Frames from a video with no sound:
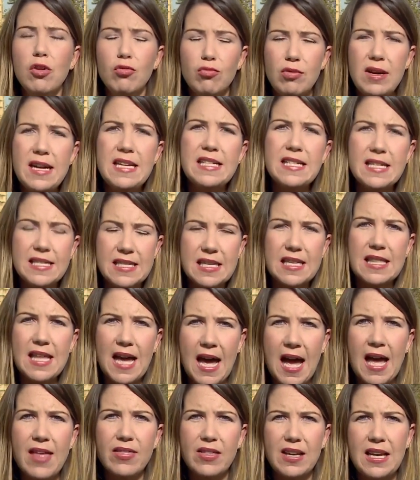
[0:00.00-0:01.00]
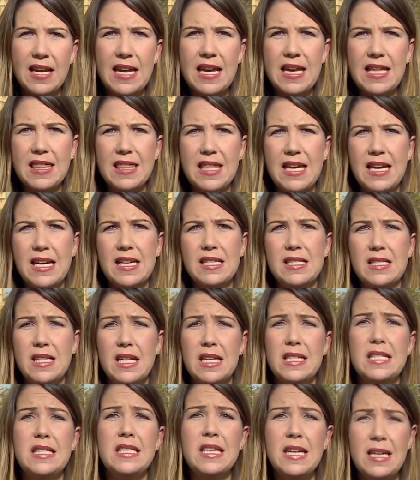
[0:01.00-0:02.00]
Read into that he thinks
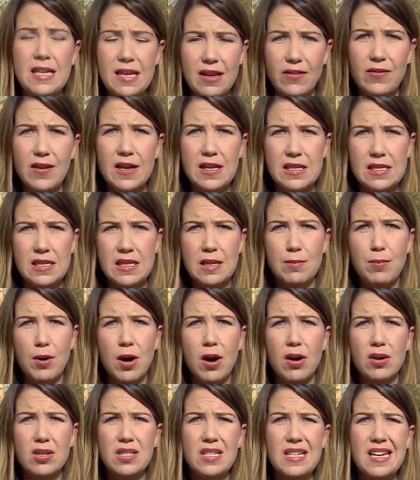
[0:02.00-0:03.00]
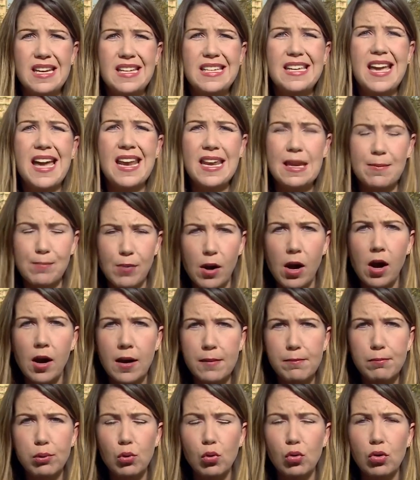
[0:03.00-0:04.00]
that senior figures in the party are getting
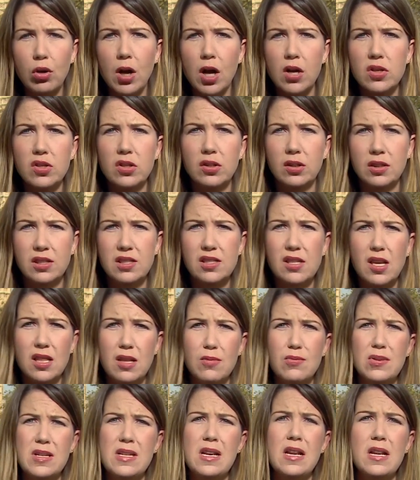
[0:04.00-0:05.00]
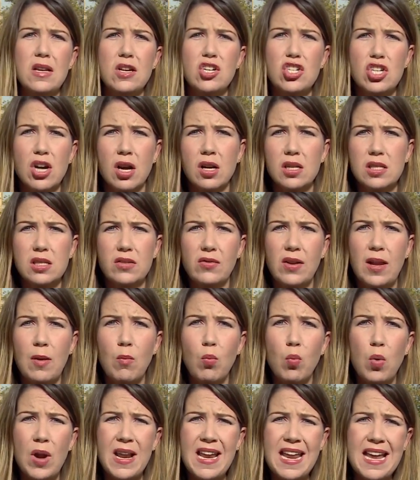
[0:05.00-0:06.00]
behind Paul Nuttall, and so there was little chance of
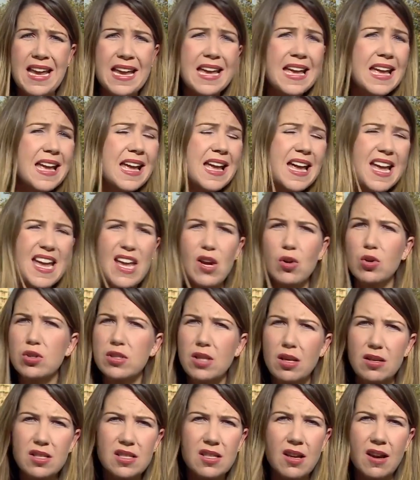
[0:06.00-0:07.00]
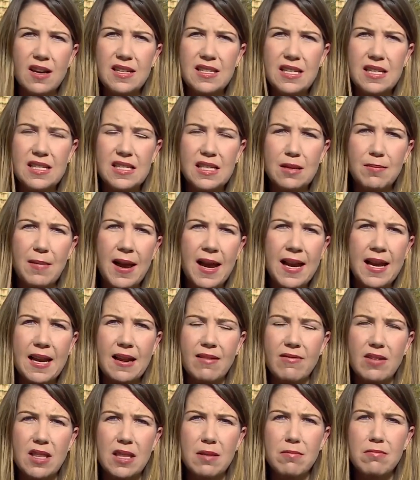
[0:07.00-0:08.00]
him winning. He also cited some
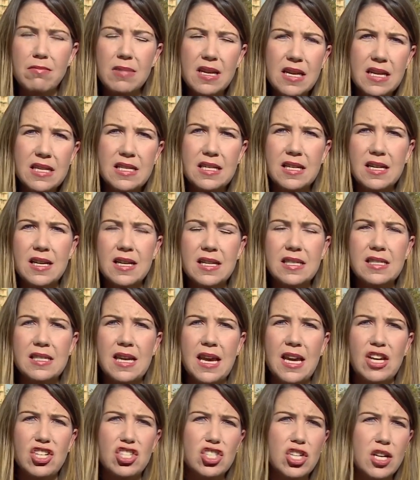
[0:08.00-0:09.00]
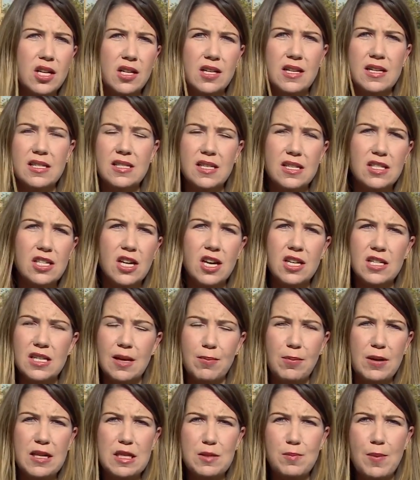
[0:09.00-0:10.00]
anger at the media, saying journalists had turned
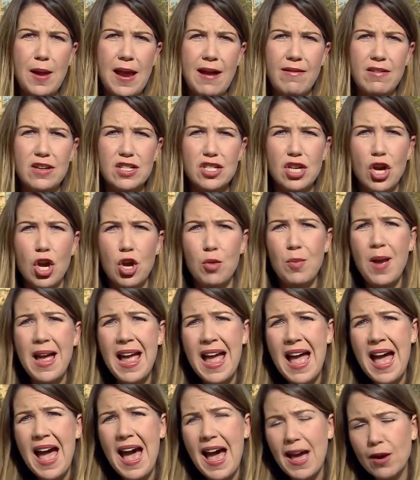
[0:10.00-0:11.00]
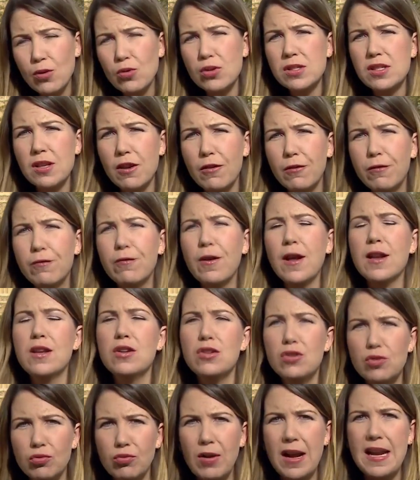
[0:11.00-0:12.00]
up at his parents' home, and also
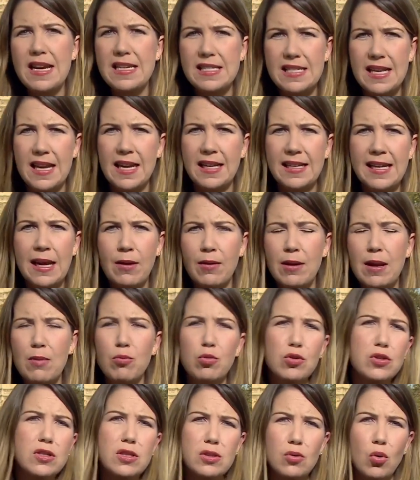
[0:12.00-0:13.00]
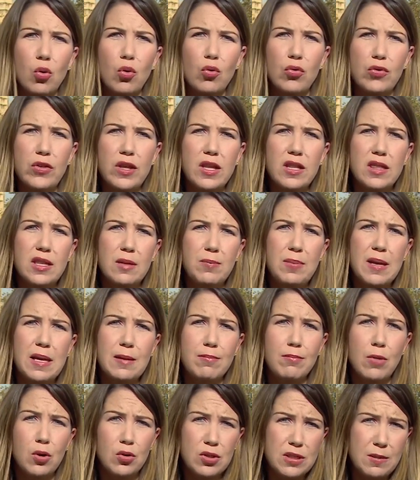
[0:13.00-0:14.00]
fundraising. Now, it was thought that the
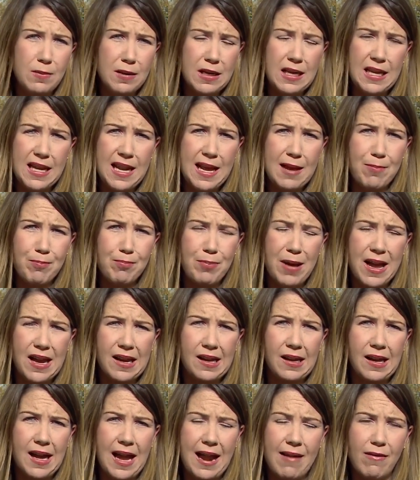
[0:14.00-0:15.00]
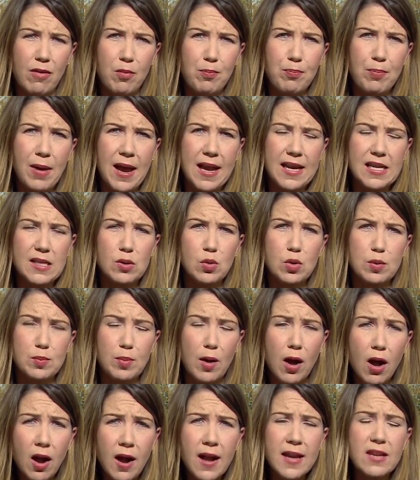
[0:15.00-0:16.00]
big multimillionaire backer Aaron Banks was
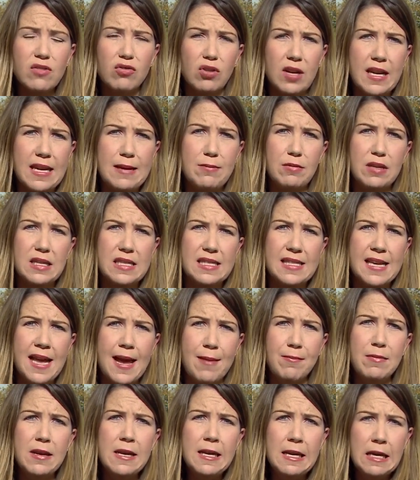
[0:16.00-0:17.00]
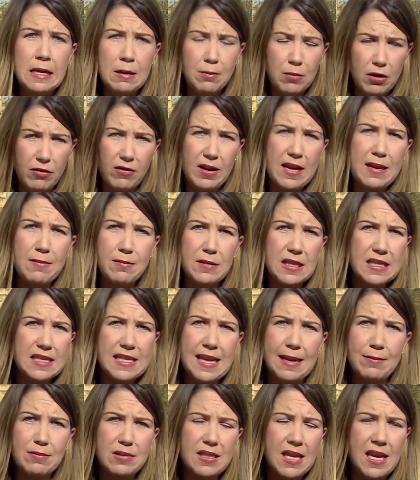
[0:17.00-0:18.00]
behind Raheem Kassam, but Raheem
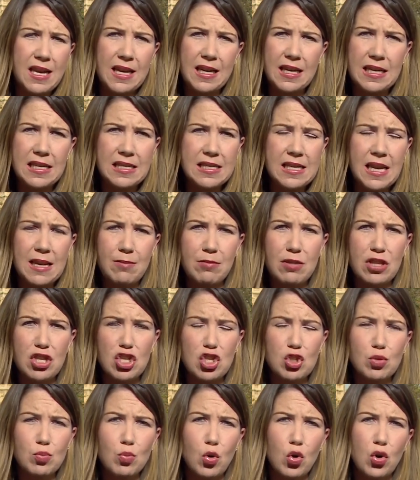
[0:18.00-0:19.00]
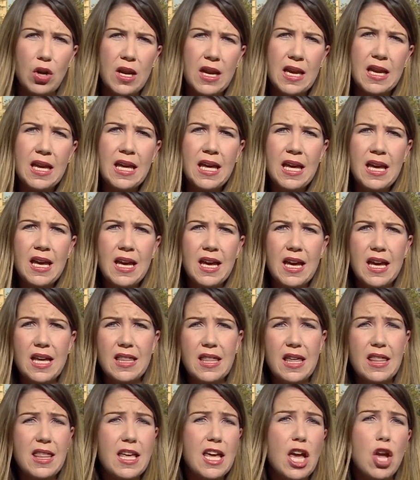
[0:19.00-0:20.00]
Kassam saying in his statement this morning
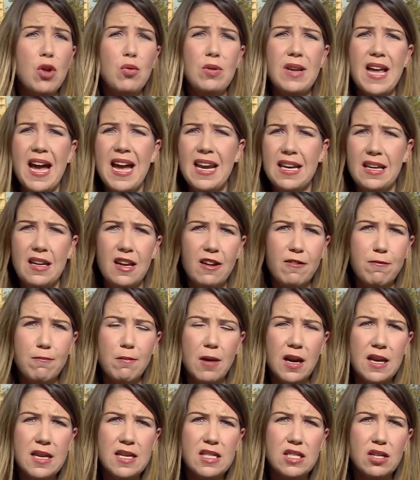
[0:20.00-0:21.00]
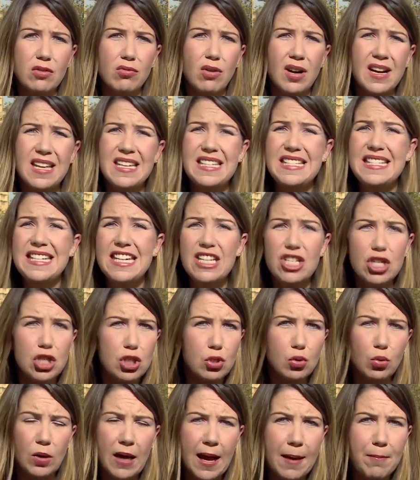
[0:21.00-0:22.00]
that they only had enough money to run a
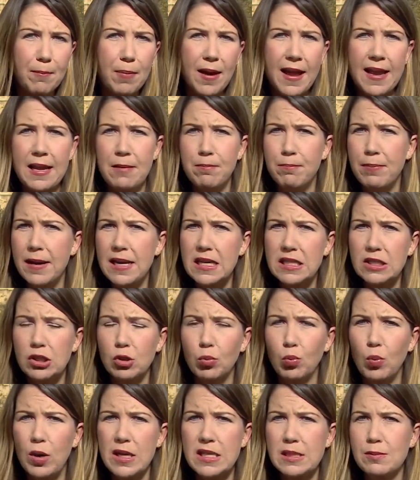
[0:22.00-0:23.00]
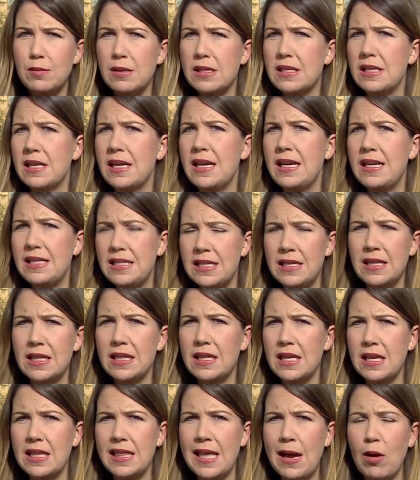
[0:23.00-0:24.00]
digital campaign based on Westminster. He
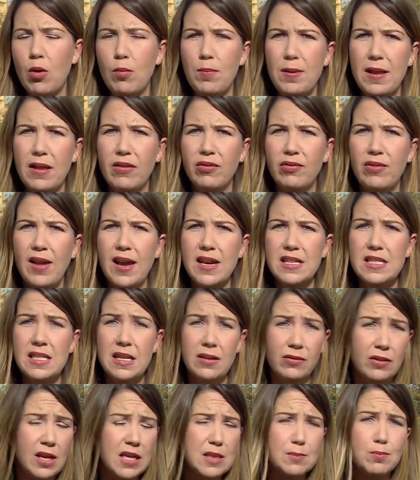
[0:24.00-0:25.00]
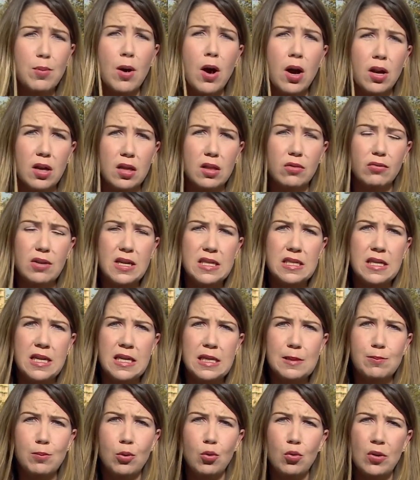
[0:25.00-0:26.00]
didn't think that would be effective. That's part of the reason
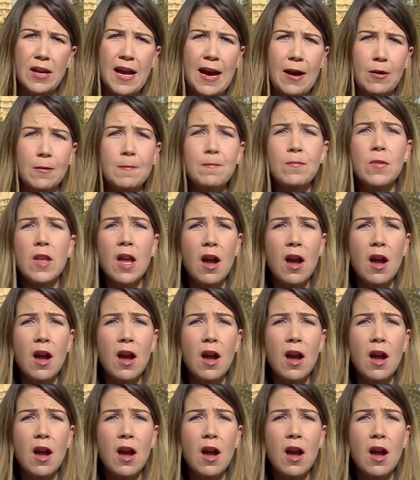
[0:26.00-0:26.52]
he's pulled out.